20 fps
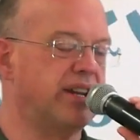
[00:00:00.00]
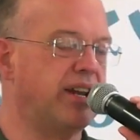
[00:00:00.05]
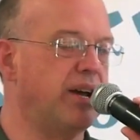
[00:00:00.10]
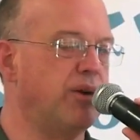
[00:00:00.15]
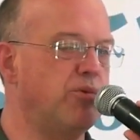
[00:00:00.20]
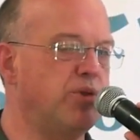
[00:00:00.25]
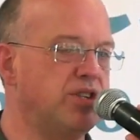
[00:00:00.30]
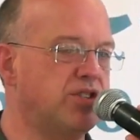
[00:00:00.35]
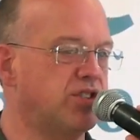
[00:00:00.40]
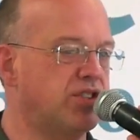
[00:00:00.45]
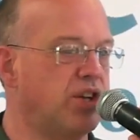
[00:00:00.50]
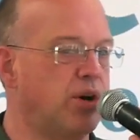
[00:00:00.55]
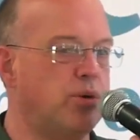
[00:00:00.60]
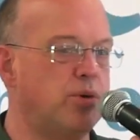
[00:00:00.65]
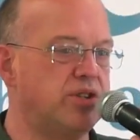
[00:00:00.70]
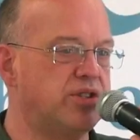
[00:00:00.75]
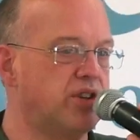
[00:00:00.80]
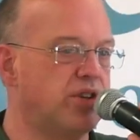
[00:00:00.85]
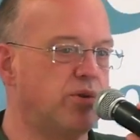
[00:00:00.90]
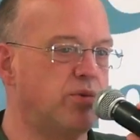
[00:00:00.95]
I wish
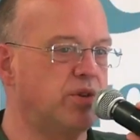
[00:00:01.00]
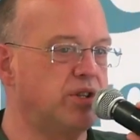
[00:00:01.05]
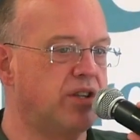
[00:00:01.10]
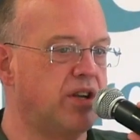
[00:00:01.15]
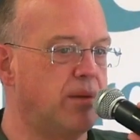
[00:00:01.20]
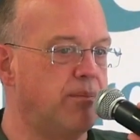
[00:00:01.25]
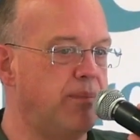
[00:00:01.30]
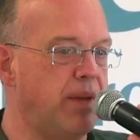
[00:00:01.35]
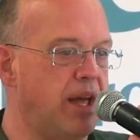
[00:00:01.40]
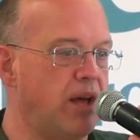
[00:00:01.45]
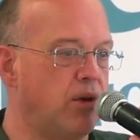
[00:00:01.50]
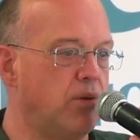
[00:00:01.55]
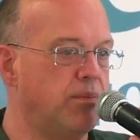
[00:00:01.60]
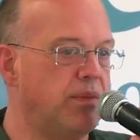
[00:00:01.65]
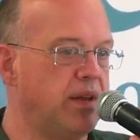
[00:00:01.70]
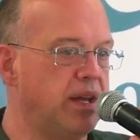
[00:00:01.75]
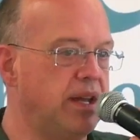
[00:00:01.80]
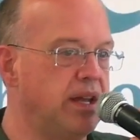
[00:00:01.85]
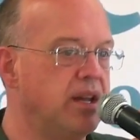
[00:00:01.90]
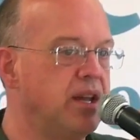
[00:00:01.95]
so-and-so would come help
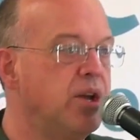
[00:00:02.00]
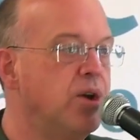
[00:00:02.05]
me.